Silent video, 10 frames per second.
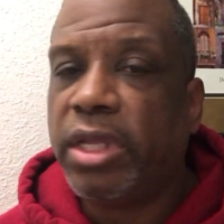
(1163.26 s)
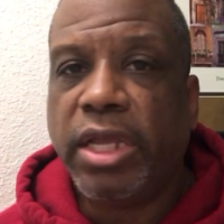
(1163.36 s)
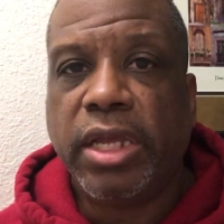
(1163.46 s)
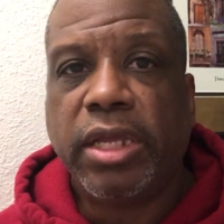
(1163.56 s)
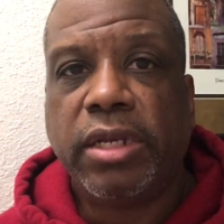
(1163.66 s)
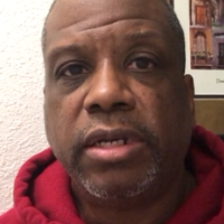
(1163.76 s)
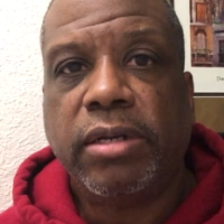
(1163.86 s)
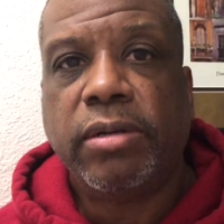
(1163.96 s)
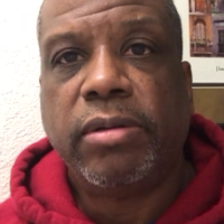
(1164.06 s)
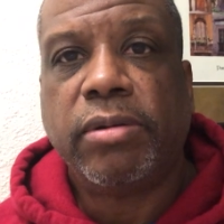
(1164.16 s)
and
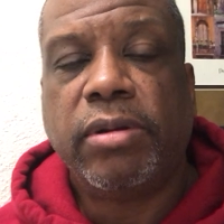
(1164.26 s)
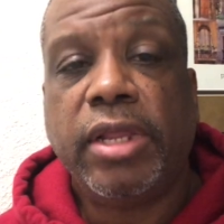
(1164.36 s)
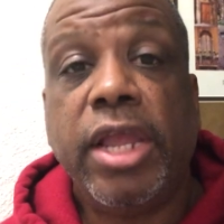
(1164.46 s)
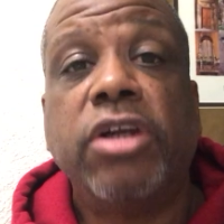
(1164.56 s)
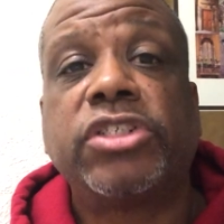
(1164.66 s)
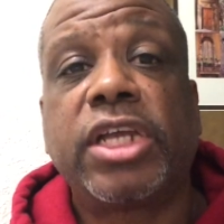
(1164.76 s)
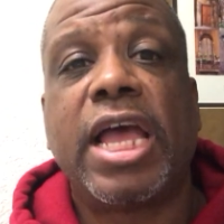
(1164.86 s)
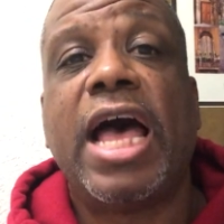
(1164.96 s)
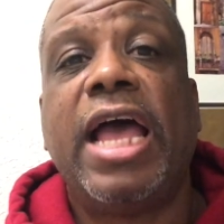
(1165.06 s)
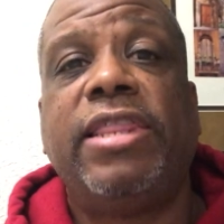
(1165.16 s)
here's a
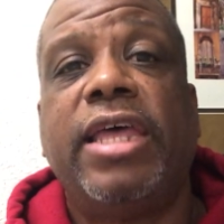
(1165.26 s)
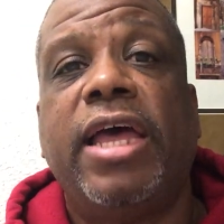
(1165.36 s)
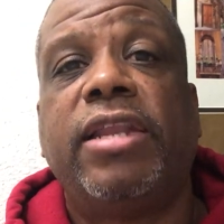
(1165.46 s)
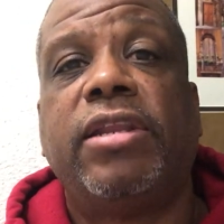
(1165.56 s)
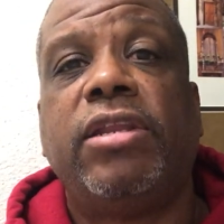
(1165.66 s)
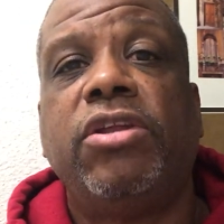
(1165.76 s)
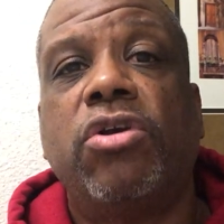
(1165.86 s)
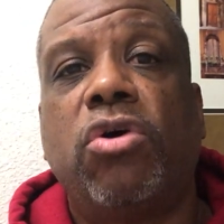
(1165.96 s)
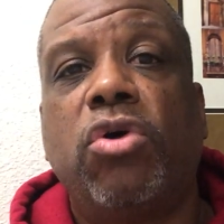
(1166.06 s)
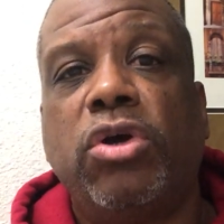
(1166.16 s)
guy that you
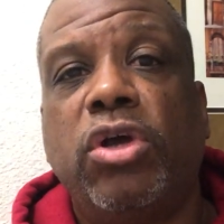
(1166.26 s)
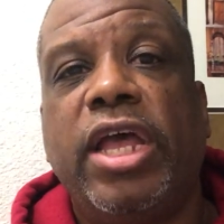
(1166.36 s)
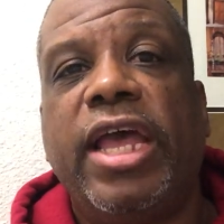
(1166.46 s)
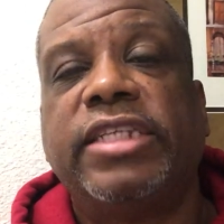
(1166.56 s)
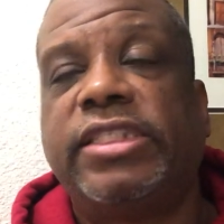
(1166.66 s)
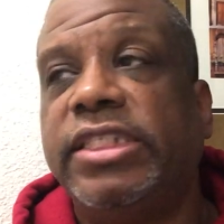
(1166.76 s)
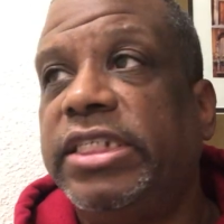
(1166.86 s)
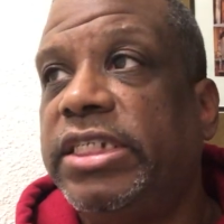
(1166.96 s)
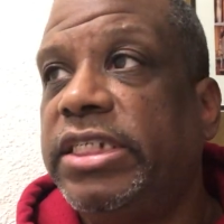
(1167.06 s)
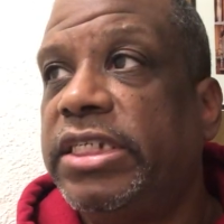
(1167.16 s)
know has
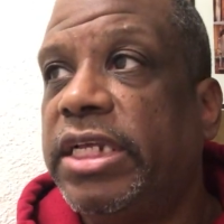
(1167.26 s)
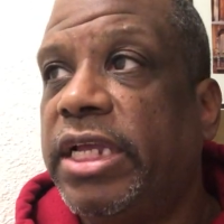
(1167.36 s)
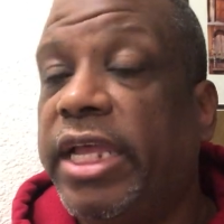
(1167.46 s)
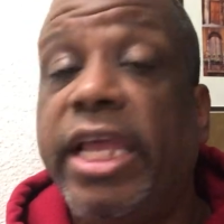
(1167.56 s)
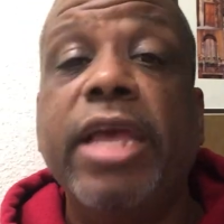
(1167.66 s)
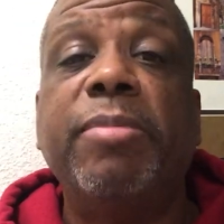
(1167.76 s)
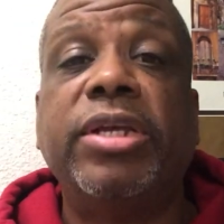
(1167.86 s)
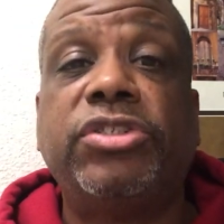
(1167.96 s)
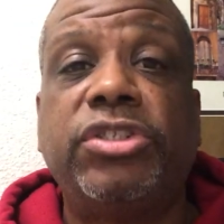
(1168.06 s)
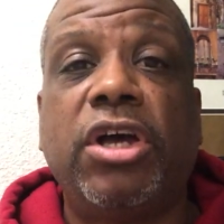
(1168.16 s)
the
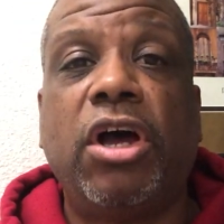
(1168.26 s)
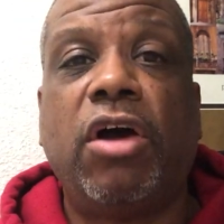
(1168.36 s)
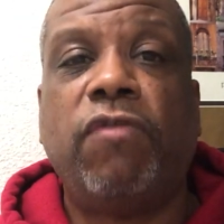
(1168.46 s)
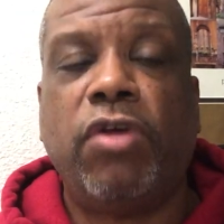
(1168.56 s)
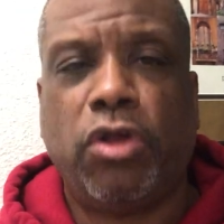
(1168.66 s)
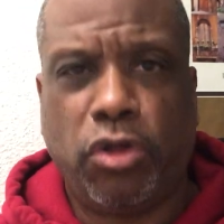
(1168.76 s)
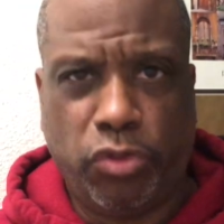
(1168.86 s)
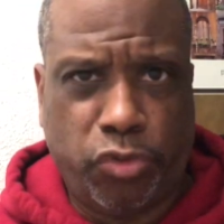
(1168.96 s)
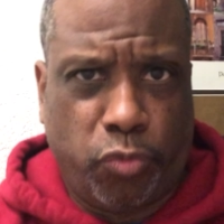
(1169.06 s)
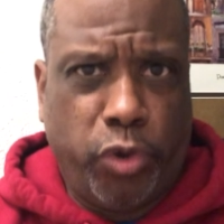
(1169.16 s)
image of
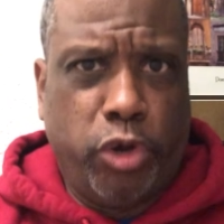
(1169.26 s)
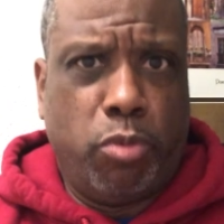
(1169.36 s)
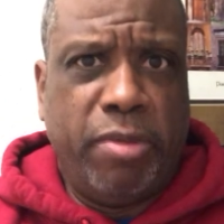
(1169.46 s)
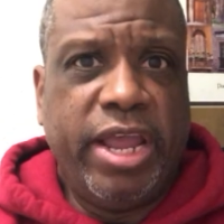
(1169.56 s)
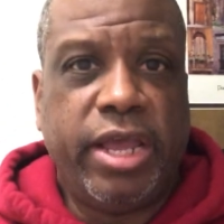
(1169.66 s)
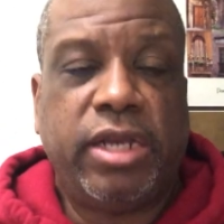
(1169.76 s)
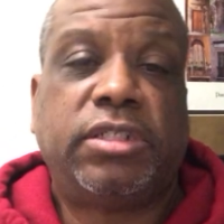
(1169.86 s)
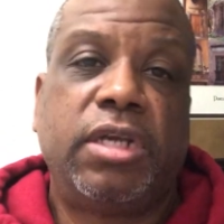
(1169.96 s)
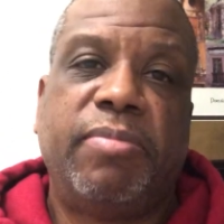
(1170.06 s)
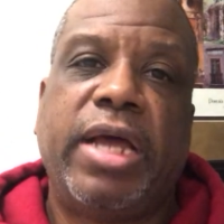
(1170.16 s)
the real man
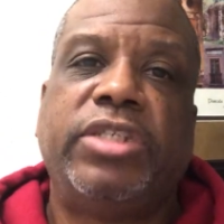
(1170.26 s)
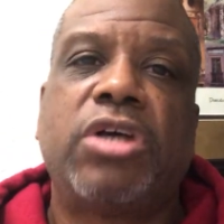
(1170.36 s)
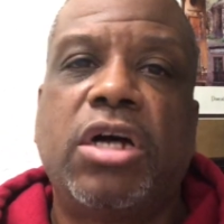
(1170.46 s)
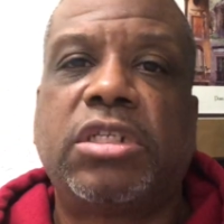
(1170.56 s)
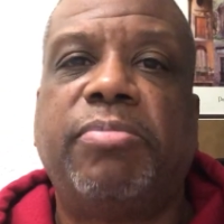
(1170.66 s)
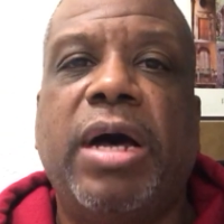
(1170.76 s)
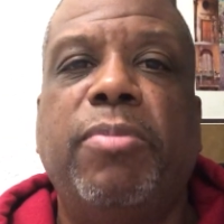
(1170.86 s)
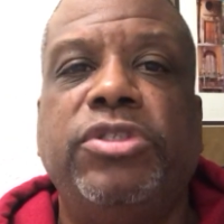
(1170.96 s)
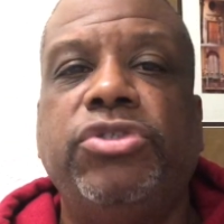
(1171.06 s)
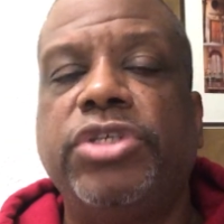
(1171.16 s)
as everybody talks
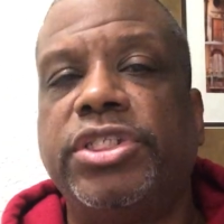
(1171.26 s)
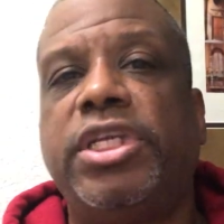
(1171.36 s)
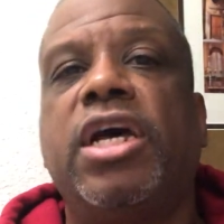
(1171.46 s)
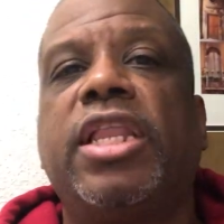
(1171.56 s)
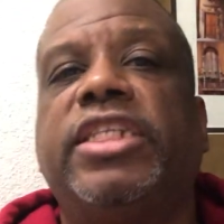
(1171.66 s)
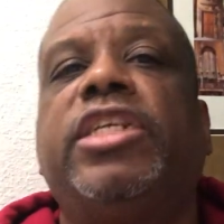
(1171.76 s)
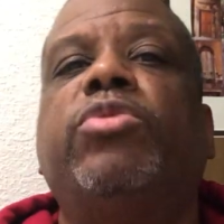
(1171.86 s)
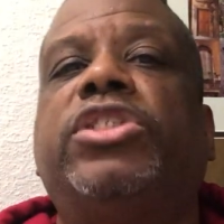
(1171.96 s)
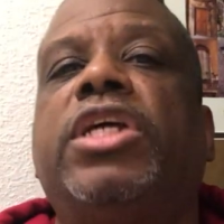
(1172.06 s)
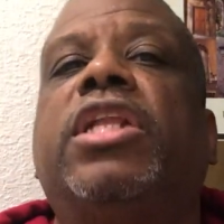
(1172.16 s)
about, but you could tell as he
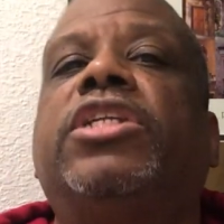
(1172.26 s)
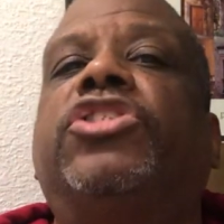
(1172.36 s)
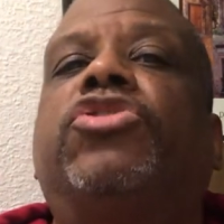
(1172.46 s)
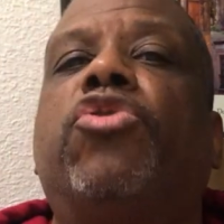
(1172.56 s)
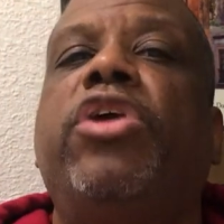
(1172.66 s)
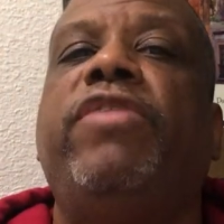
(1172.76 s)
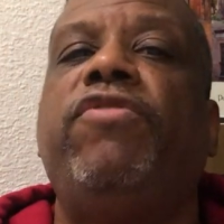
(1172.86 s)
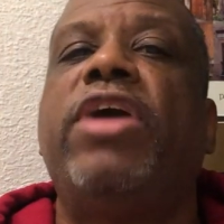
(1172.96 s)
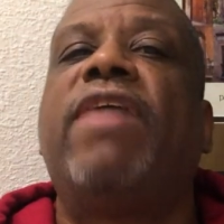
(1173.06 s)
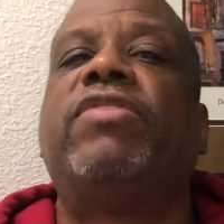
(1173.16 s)
was telling his story,
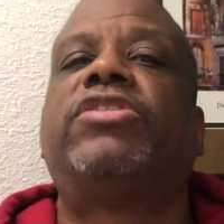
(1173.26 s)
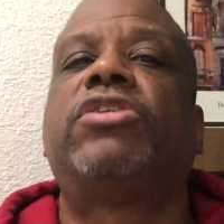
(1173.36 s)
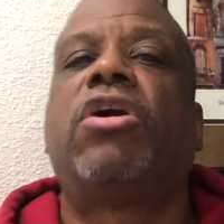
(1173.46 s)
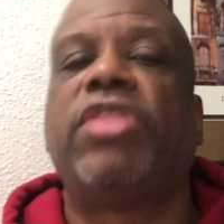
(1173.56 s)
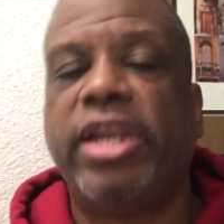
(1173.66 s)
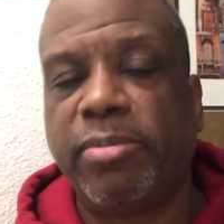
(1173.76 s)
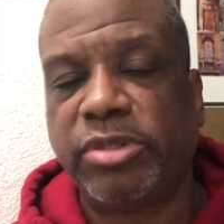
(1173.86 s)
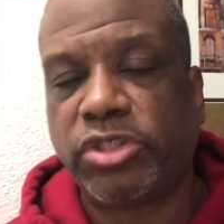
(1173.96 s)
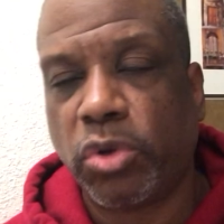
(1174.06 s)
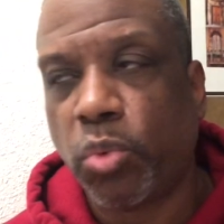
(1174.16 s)
if you haven't saw that
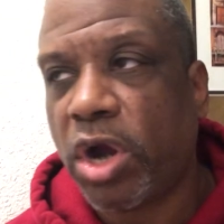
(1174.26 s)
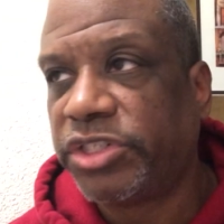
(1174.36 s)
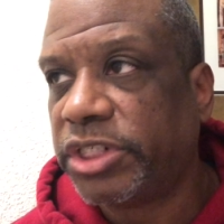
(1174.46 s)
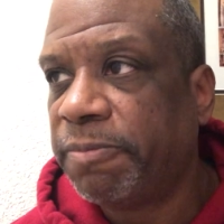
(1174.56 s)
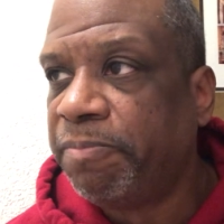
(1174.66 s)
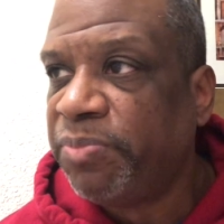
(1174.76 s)
episode, watch it.